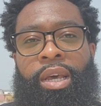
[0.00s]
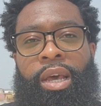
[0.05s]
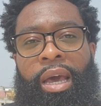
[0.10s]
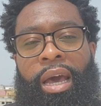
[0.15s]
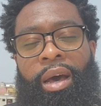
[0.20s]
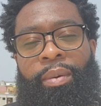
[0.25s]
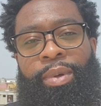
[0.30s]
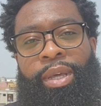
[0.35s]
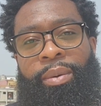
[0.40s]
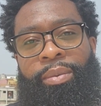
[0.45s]

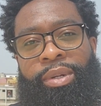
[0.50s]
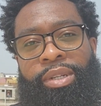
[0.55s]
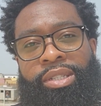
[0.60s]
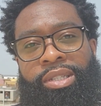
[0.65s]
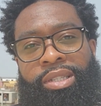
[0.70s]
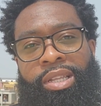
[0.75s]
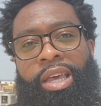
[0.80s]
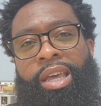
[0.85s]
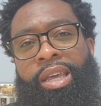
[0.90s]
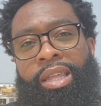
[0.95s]
I'll be able to
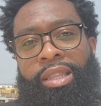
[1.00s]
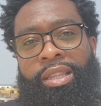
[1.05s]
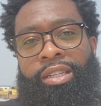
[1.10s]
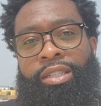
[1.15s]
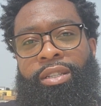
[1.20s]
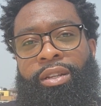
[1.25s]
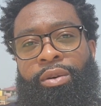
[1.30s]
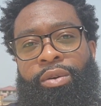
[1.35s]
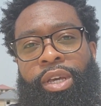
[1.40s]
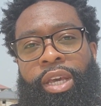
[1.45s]
stay in this
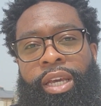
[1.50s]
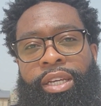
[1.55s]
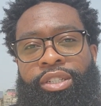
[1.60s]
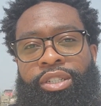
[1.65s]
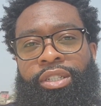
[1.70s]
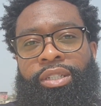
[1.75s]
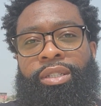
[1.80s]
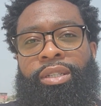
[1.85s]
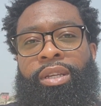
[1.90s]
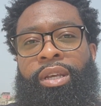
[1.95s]

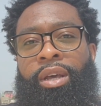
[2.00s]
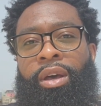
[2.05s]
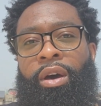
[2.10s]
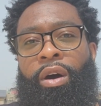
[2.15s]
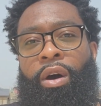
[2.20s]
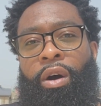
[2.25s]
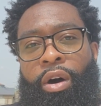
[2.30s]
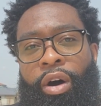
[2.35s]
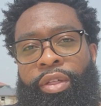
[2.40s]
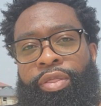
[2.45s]
location
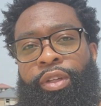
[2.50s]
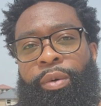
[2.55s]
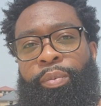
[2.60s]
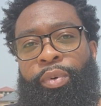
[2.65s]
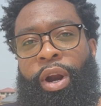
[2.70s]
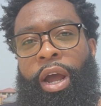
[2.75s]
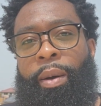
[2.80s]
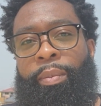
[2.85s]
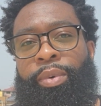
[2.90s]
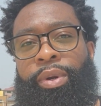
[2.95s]
on the
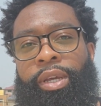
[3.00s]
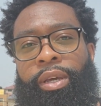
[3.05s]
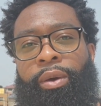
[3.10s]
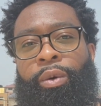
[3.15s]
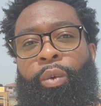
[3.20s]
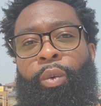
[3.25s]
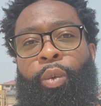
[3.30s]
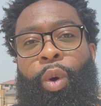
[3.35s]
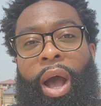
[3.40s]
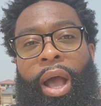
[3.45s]
property
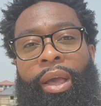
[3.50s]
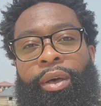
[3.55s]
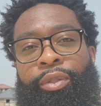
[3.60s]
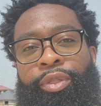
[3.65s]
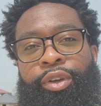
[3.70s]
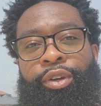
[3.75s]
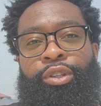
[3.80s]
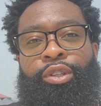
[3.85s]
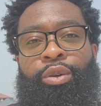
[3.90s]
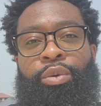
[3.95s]
while
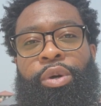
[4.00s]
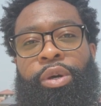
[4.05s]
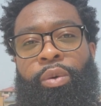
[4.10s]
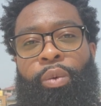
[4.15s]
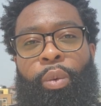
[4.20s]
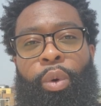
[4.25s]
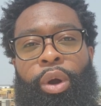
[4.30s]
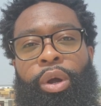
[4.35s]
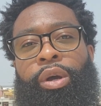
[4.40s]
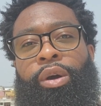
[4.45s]
they're doing
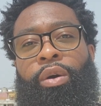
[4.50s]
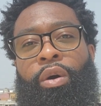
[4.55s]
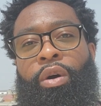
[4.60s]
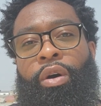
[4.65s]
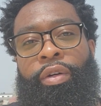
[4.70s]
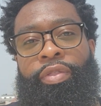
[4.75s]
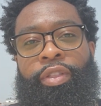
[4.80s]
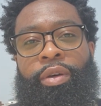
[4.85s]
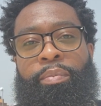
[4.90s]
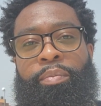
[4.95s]
work
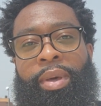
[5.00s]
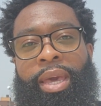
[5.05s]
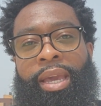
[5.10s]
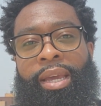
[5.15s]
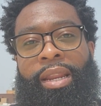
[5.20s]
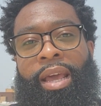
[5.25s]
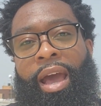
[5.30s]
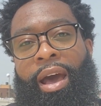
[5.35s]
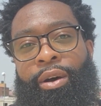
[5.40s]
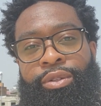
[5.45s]
on the main
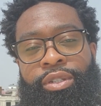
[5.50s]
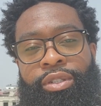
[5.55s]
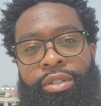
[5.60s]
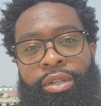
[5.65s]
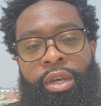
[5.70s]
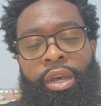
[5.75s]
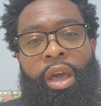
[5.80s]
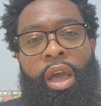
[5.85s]
house.